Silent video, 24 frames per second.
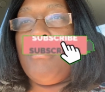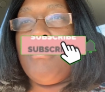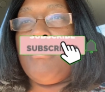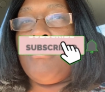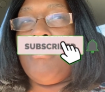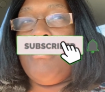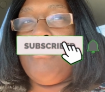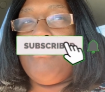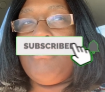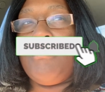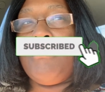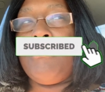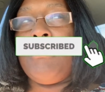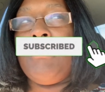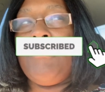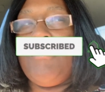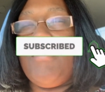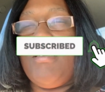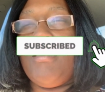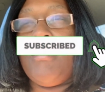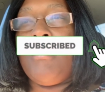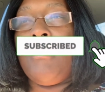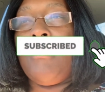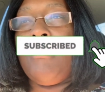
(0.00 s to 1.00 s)
Thumbs up the
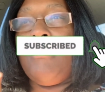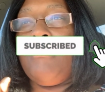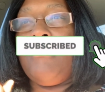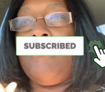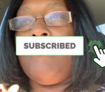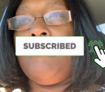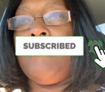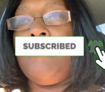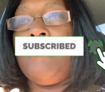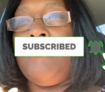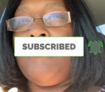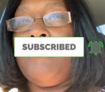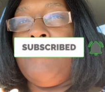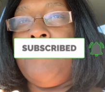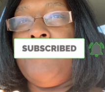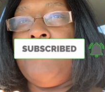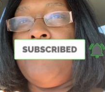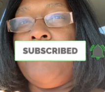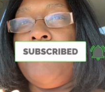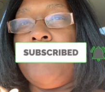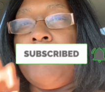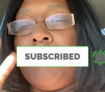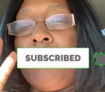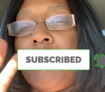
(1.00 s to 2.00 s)
video,
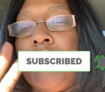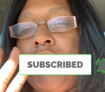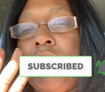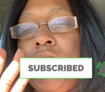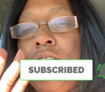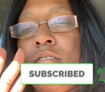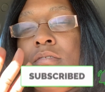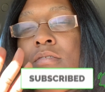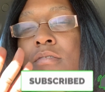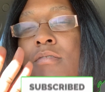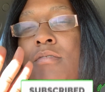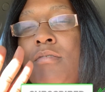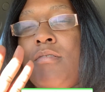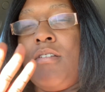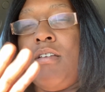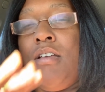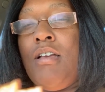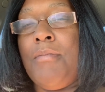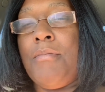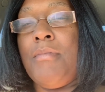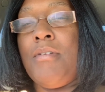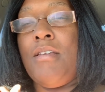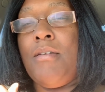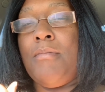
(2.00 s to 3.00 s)

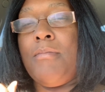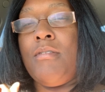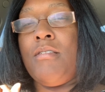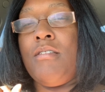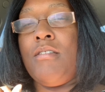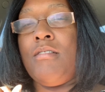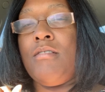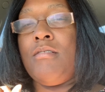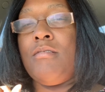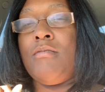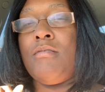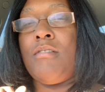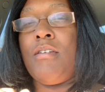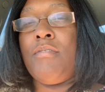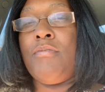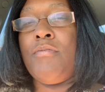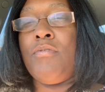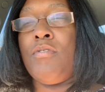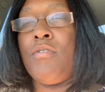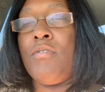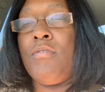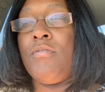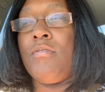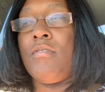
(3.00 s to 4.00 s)
comment down below, and
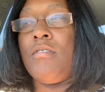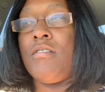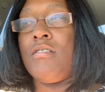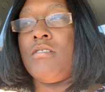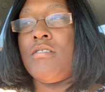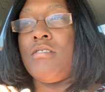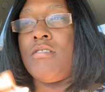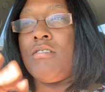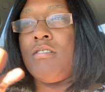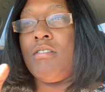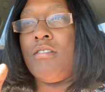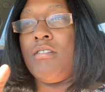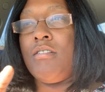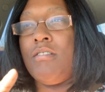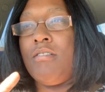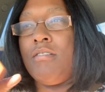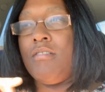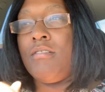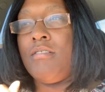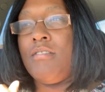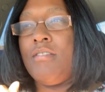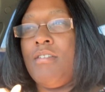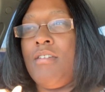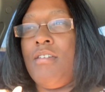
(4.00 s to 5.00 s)
feel free to share.